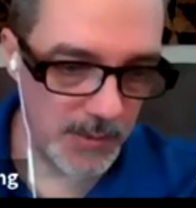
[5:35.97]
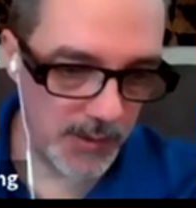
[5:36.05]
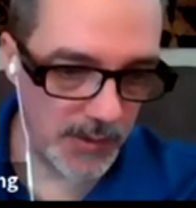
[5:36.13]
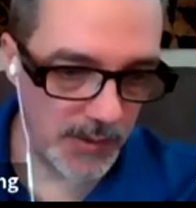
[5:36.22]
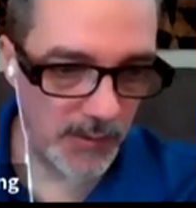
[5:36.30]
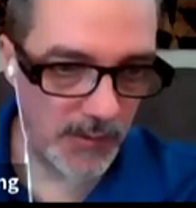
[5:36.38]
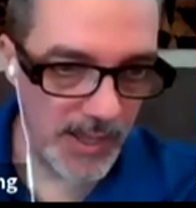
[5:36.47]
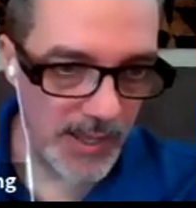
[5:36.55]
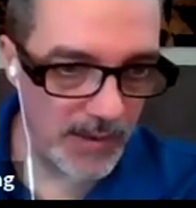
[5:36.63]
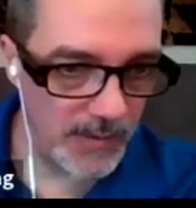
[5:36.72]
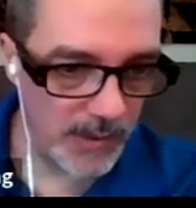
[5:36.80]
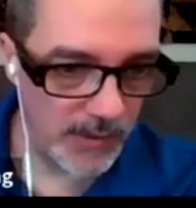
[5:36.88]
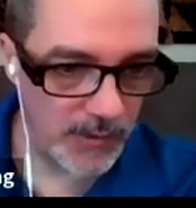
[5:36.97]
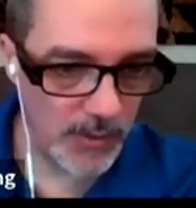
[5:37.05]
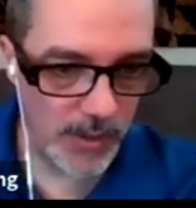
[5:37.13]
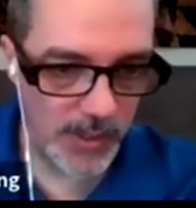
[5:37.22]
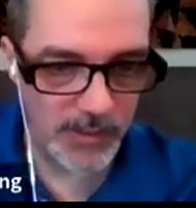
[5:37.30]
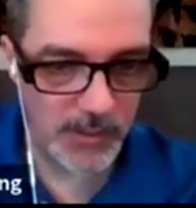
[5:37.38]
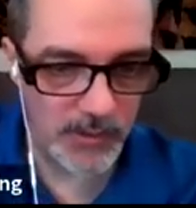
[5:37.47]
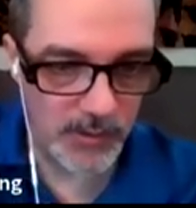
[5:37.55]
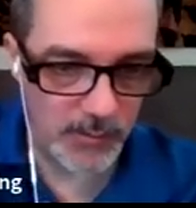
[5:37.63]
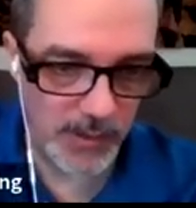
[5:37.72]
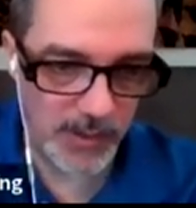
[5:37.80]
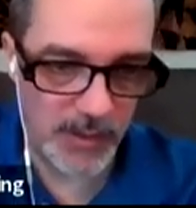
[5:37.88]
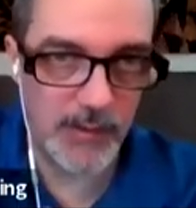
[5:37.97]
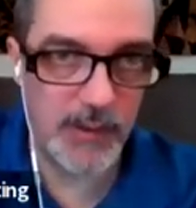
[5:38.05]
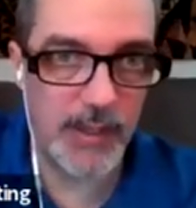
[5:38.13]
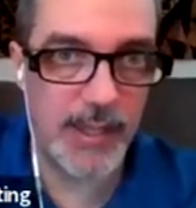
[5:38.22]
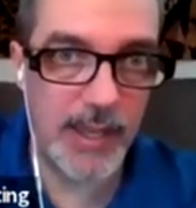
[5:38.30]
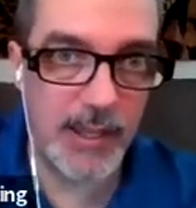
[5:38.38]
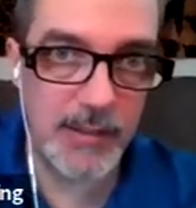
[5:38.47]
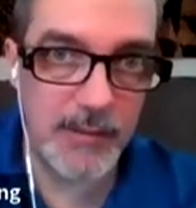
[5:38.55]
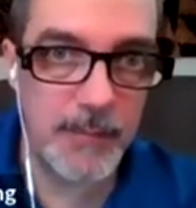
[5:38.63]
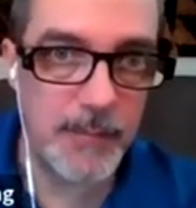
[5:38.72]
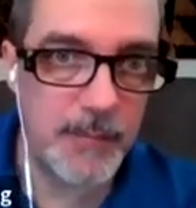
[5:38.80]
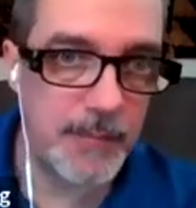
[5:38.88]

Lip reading: I'm just going to save this drawing just because I can.